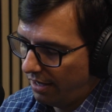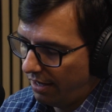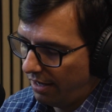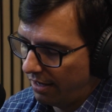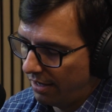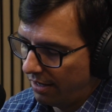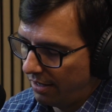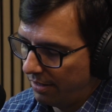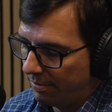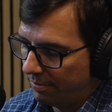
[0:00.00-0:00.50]

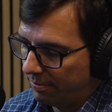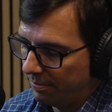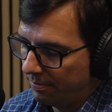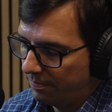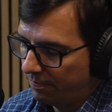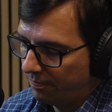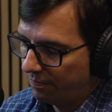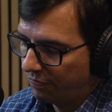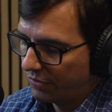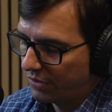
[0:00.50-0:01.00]

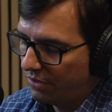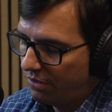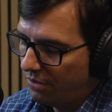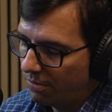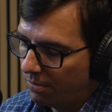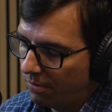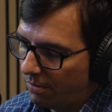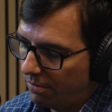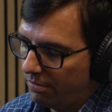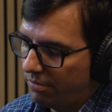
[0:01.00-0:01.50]

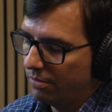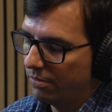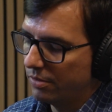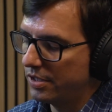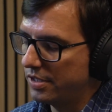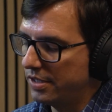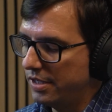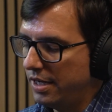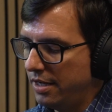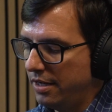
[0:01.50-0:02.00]
You'll
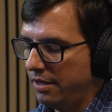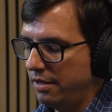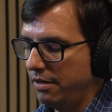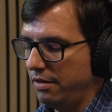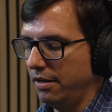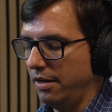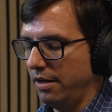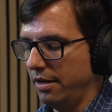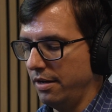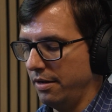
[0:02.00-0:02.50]
see
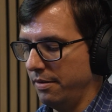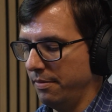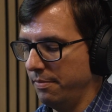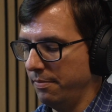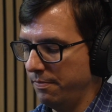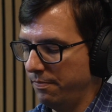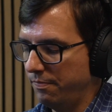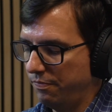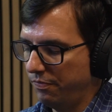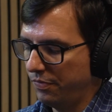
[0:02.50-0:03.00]
your